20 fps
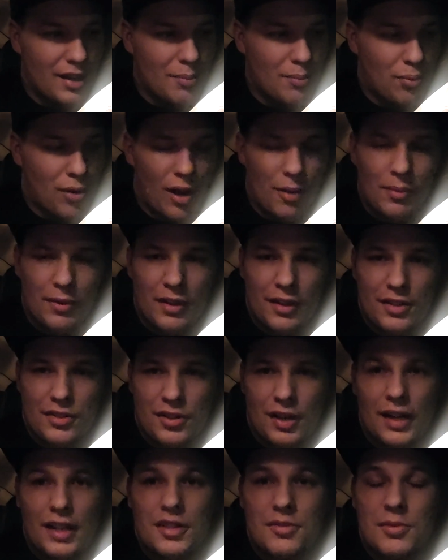probably the
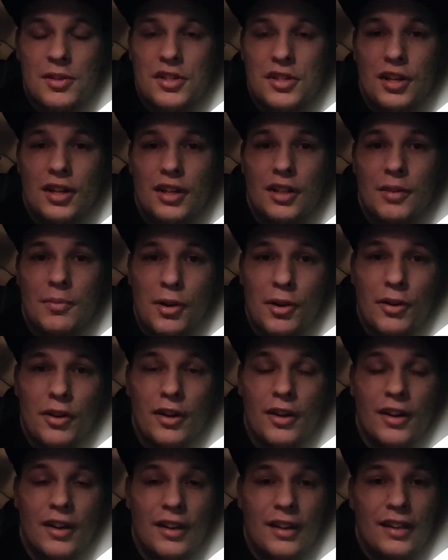transmission and the
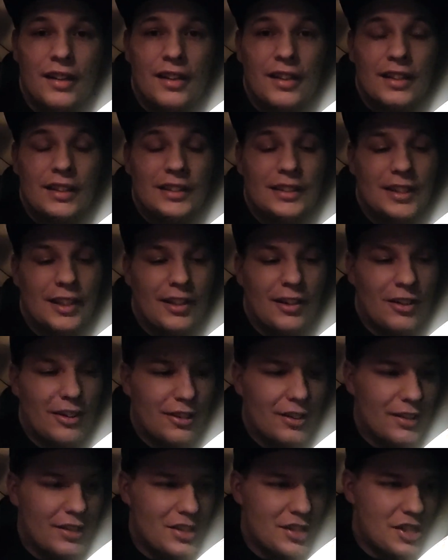motor.
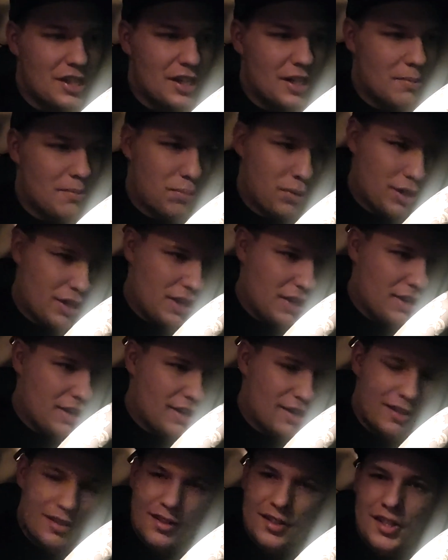So she did pretty
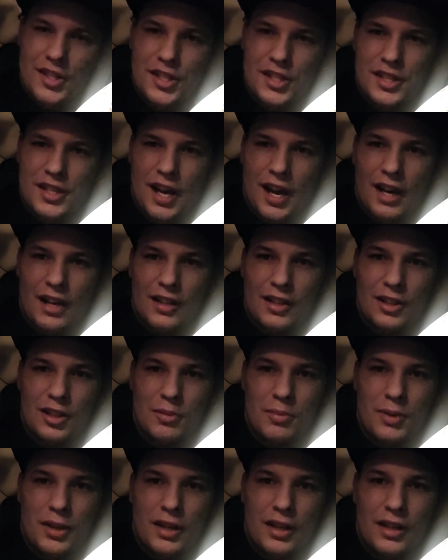good. She's got a
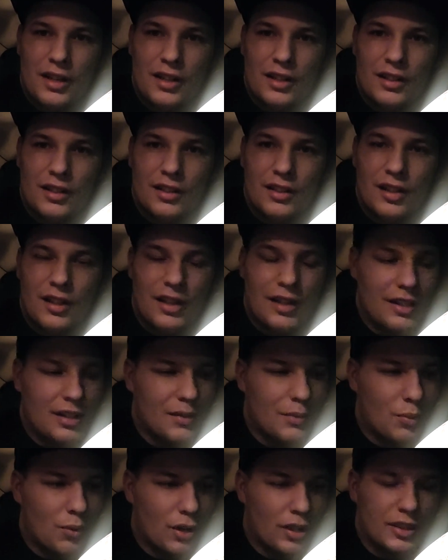little bit
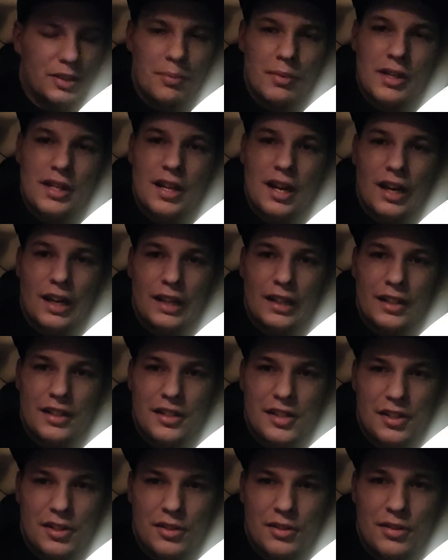of work to be done in the
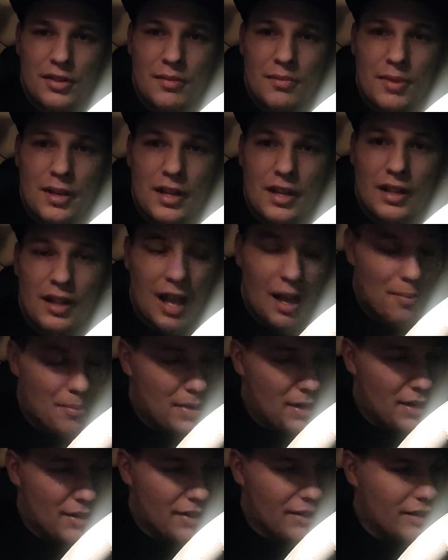tune to be a lot
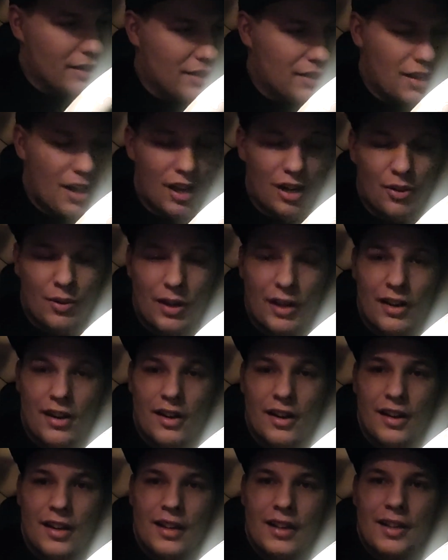better and a lot
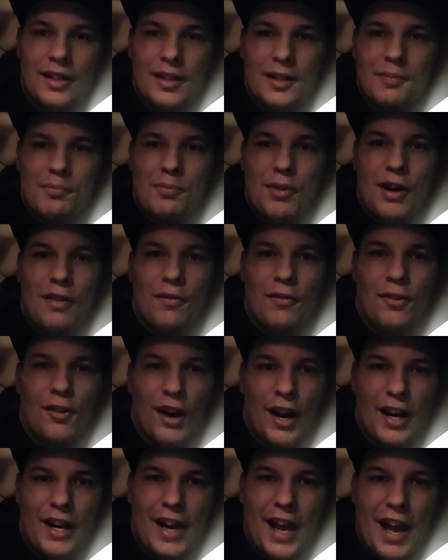quicker. But for
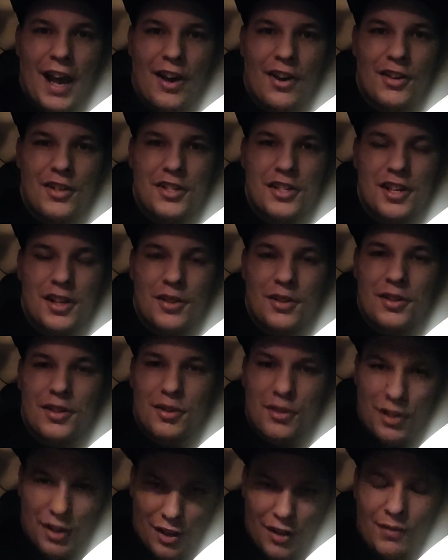right now, she'll
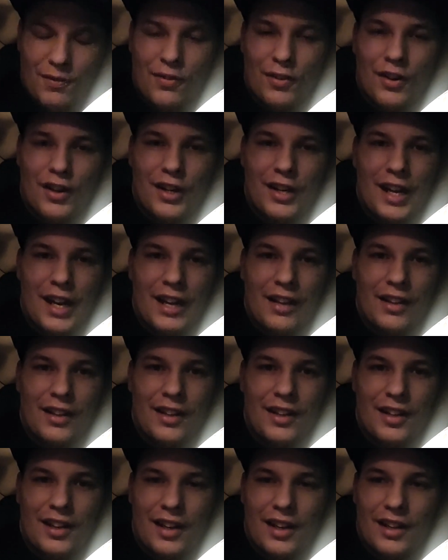do good for a
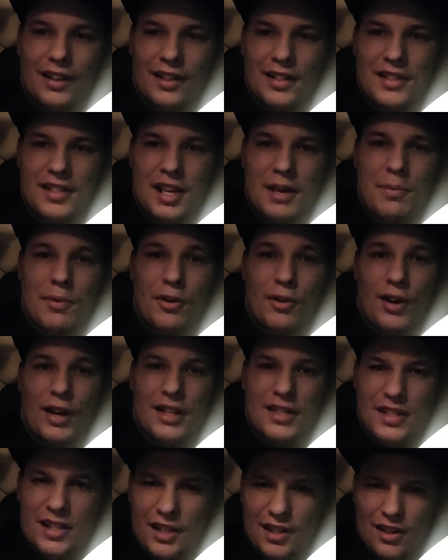daily. And let's keep it
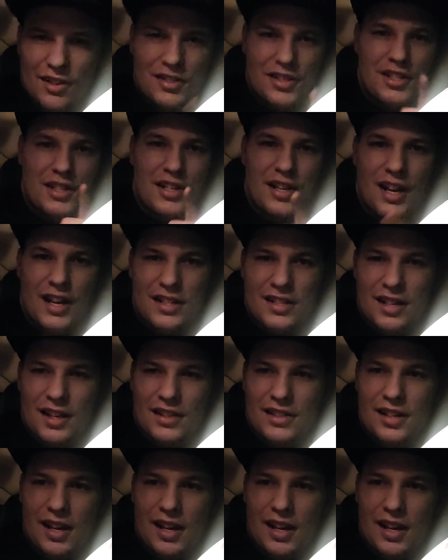crazy, and I'll see you guys next